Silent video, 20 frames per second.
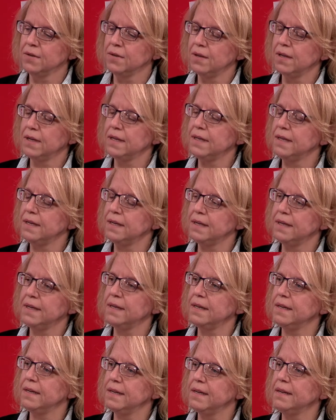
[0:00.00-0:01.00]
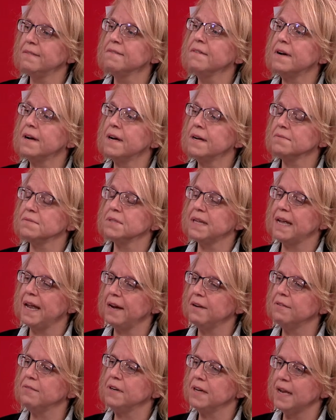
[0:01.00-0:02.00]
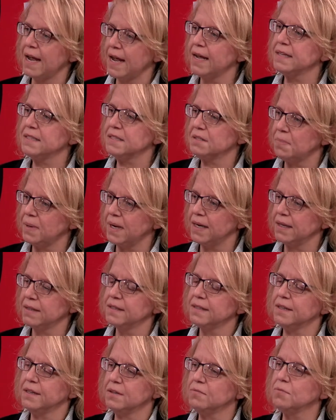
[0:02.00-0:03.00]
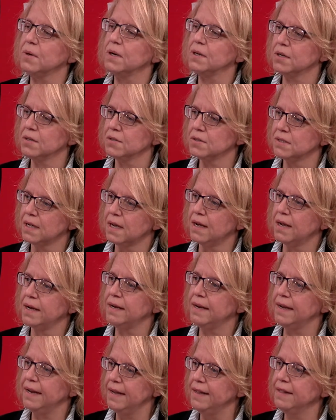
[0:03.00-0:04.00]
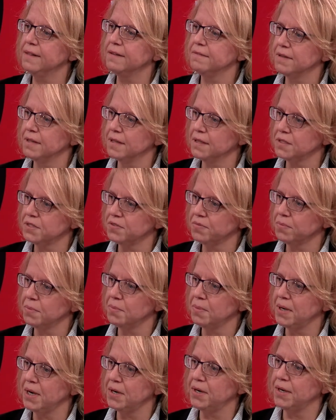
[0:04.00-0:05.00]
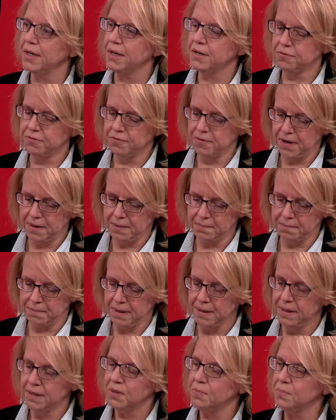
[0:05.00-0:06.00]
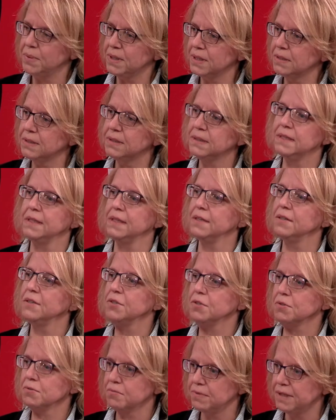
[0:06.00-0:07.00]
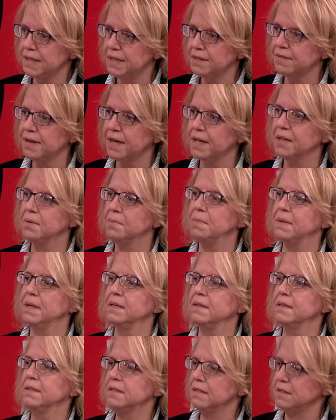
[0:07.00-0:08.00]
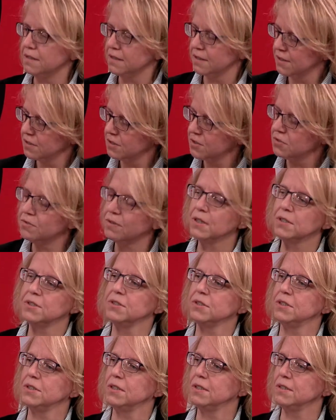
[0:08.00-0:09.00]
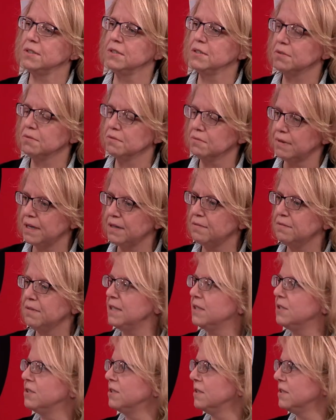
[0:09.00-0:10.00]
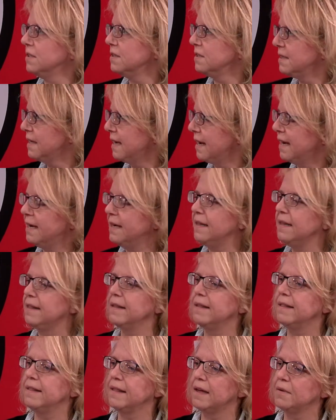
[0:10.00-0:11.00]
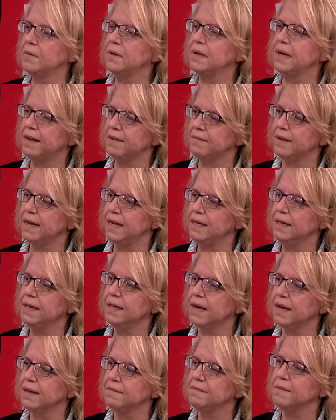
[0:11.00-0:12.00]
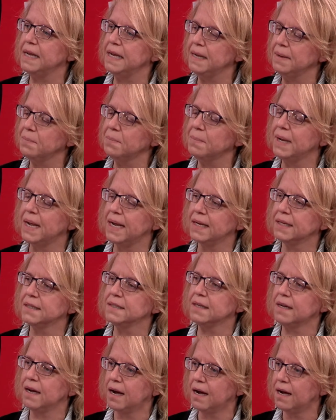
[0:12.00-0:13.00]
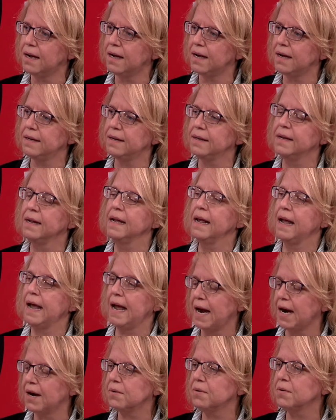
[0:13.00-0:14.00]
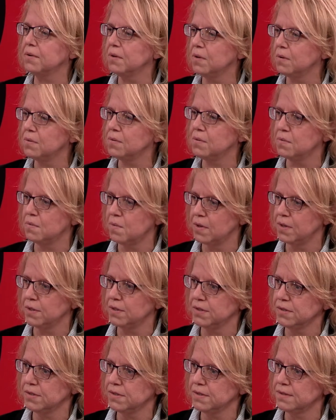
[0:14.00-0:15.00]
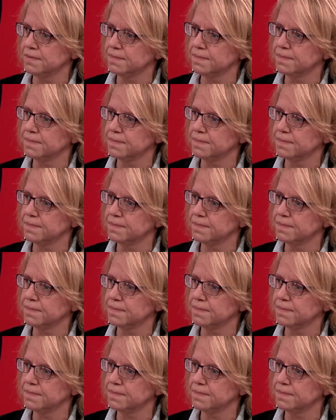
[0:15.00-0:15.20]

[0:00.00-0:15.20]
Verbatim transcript: it, it involves every aspect of what goes on in the village of Mamaroneck from building to redevelopment to construction to renovations to anything that would have any kind of impact on our local waters.